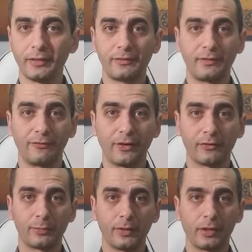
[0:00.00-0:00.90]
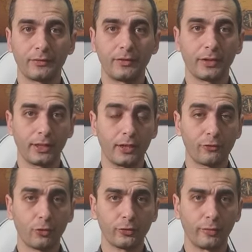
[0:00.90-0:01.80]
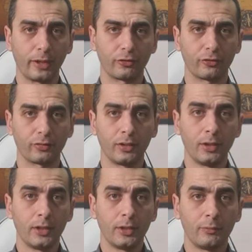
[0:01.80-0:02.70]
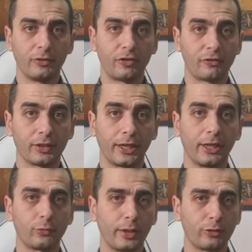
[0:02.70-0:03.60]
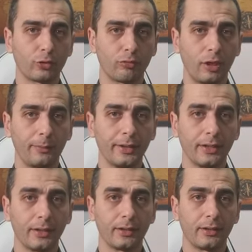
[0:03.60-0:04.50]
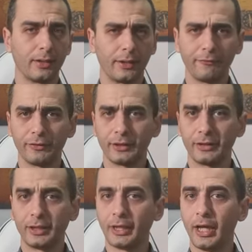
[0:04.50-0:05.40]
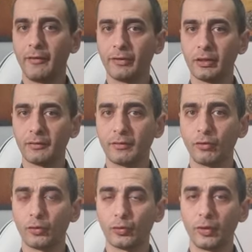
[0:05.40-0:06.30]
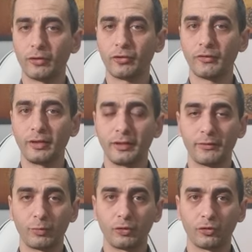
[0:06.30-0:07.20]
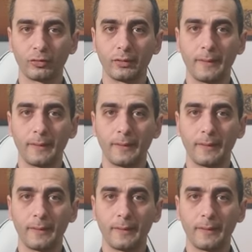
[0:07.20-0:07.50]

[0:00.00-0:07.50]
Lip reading: its defense blocks in the Kherson direction, which is the gateway to Crimea, and inflicting heavy losses on the Russians in this region.